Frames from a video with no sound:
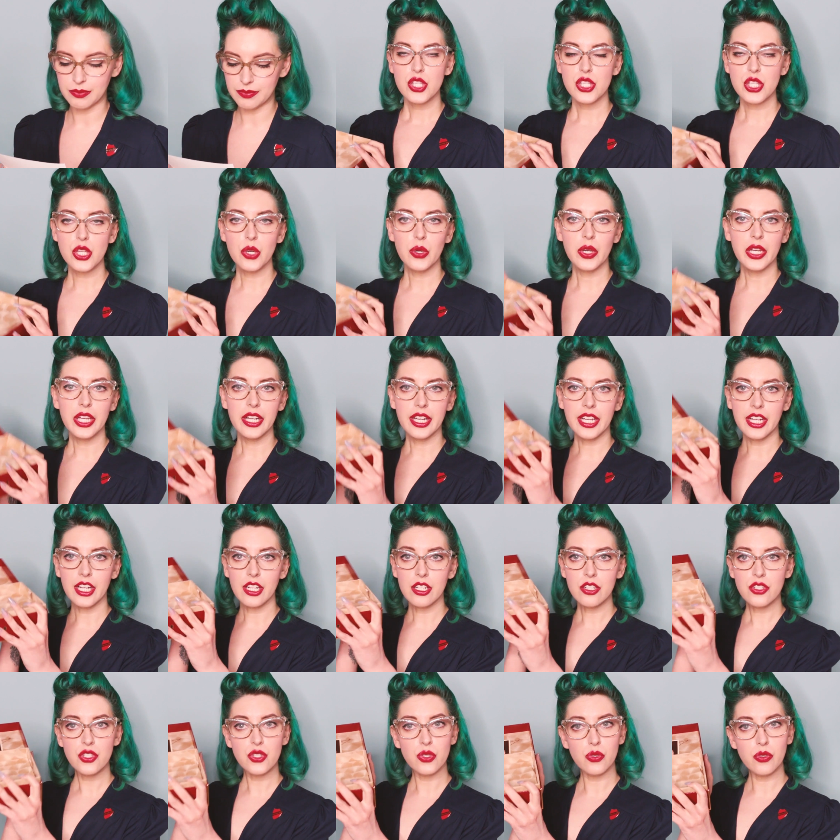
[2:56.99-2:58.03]
So in
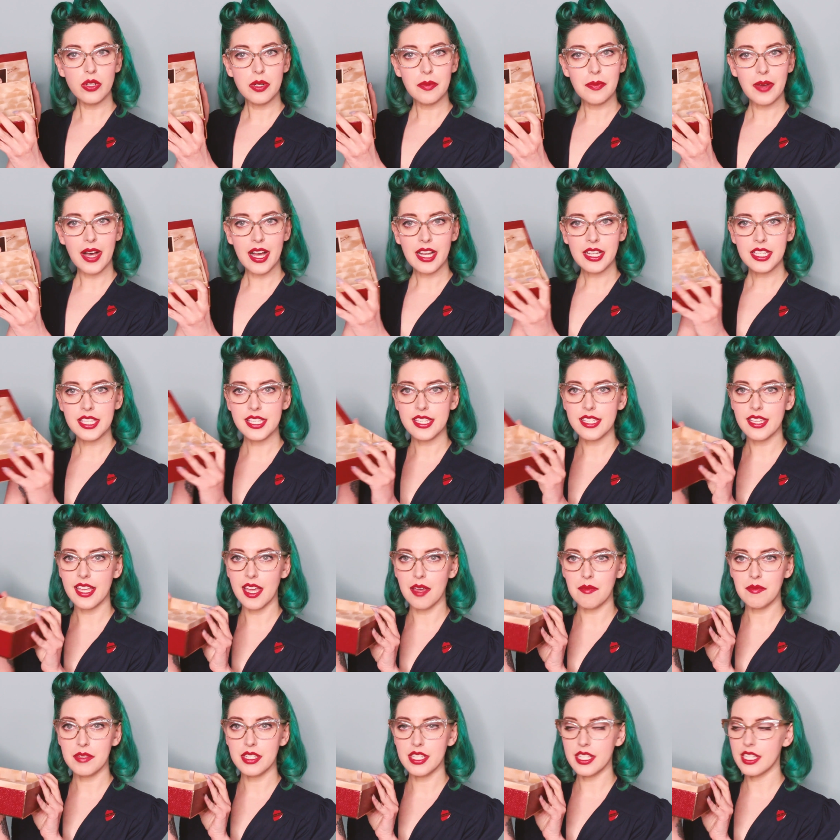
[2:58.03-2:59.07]
here, jewelry box,
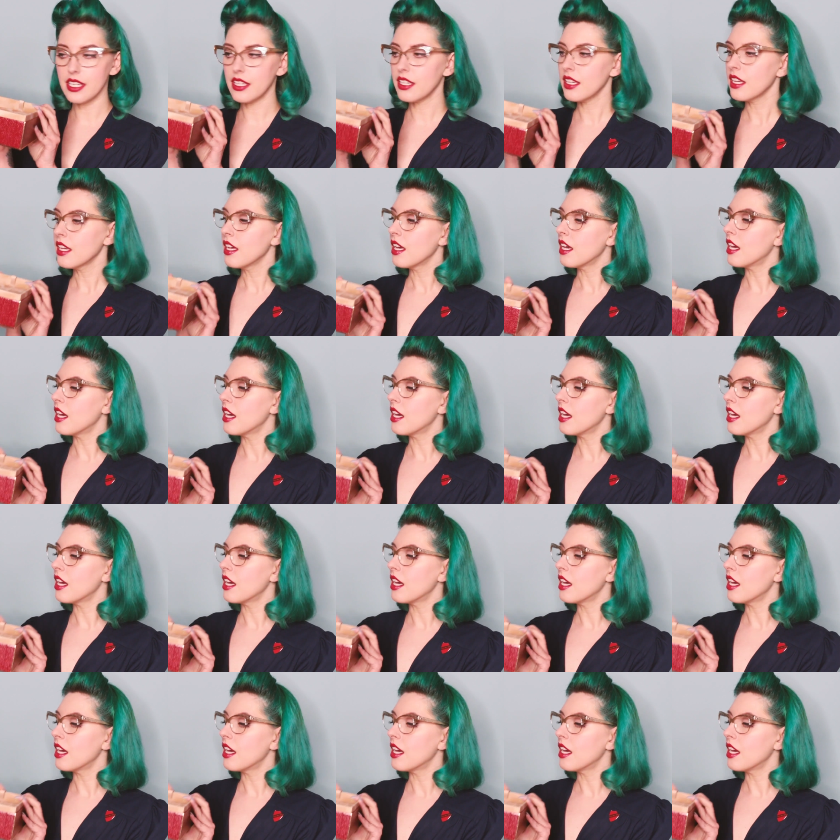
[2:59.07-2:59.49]
empty,